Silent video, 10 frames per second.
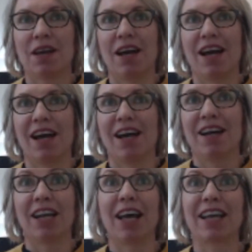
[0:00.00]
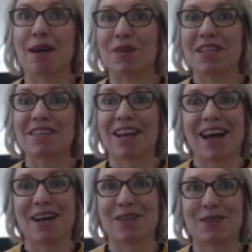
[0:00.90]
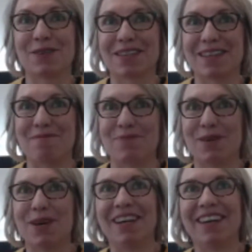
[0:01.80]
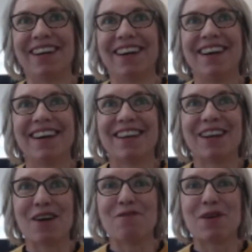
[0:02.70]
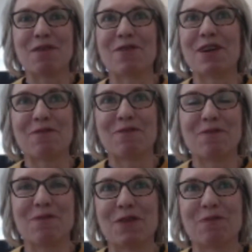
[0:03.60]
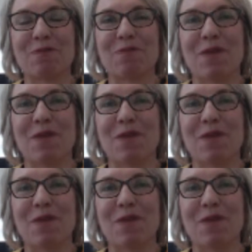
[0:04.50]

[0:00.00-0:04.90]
like companies like ours, for example. You know, we've